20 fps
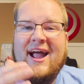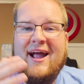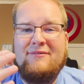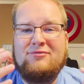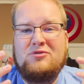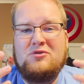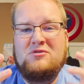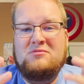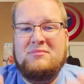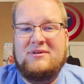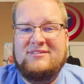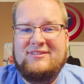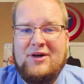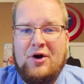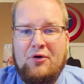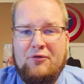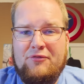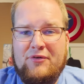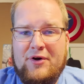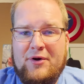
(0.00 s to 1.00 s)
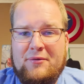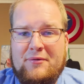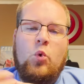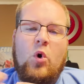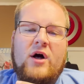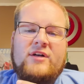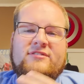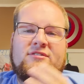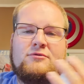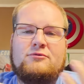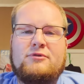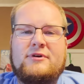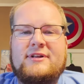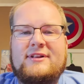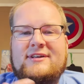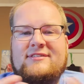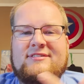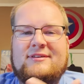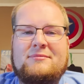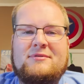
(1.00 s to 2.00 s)
have to use my cell phone. Wasn't
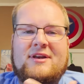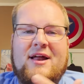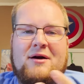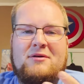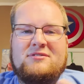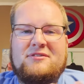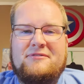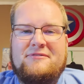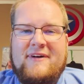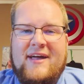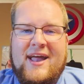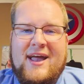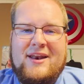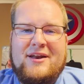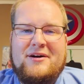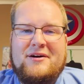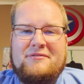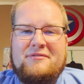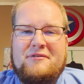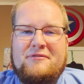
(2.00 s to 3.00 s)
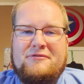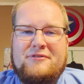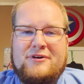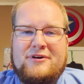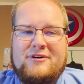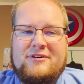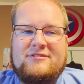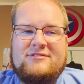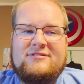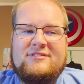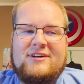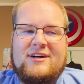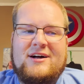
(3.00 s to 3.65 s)
really something I was a fan of at first.